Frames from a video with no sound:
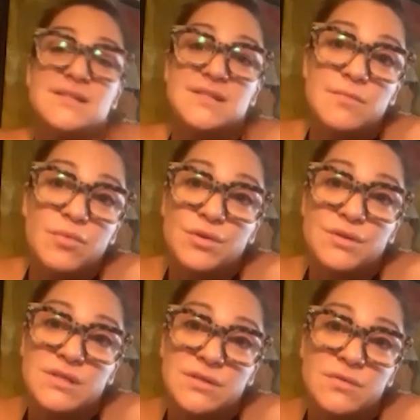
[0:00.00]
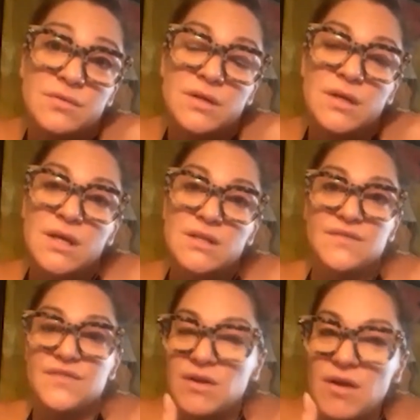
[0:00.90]
is important too to
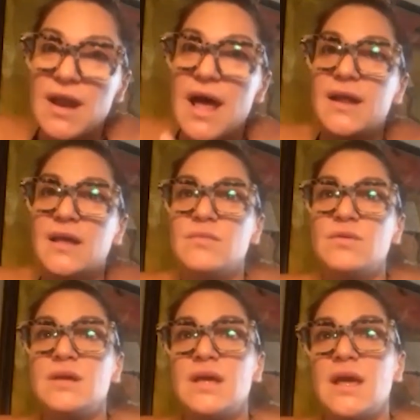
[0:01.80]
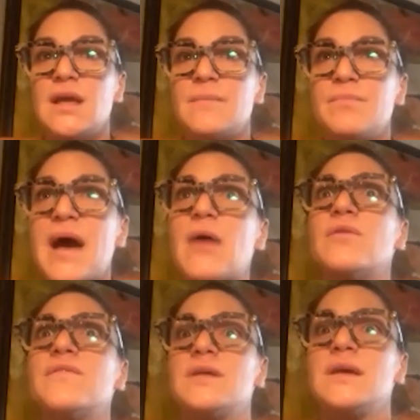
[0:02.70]
figure out how to communicate
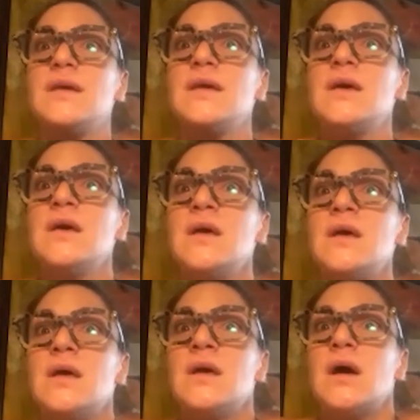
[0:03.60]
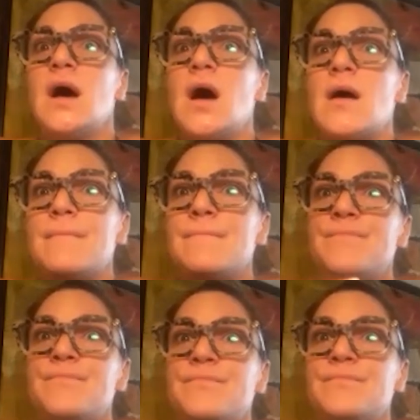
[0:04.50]
powerfully
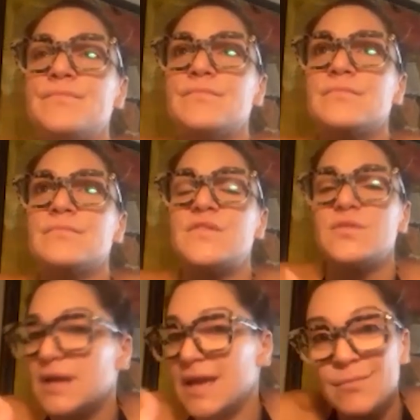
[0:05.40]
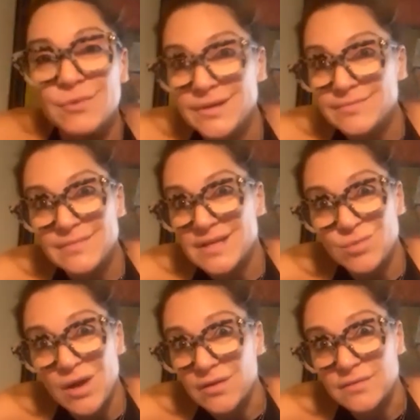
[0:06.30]
um to a camera as
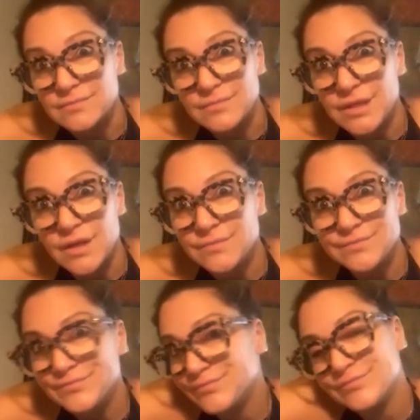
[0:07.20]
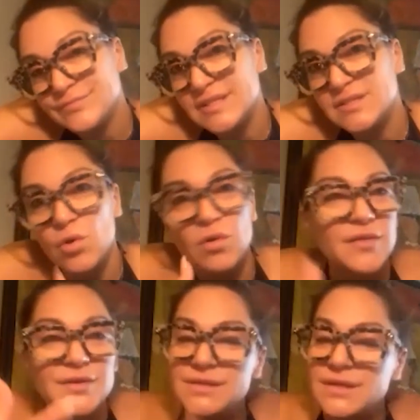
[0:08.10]
well you know that's a whole
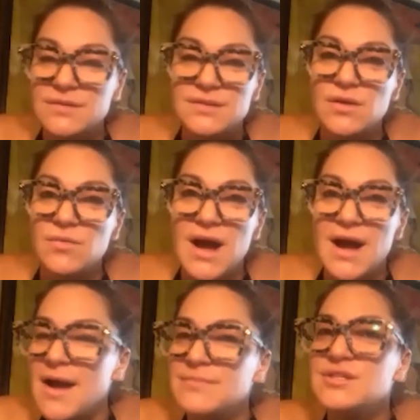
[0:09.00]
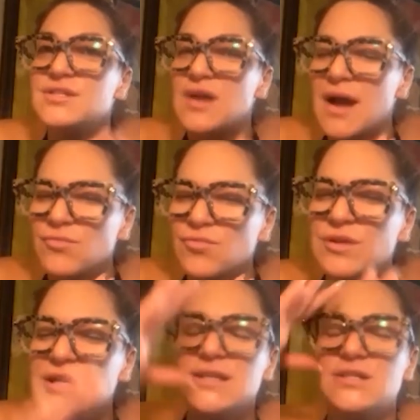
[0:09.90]
other skill so I, i'm just i'm
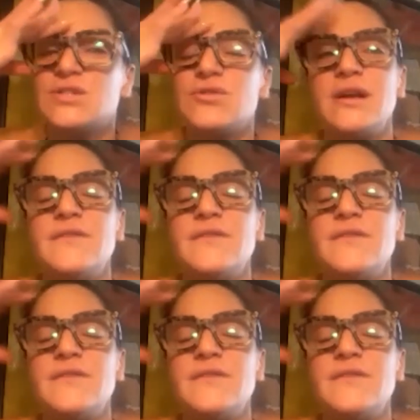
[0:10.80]
really just trying to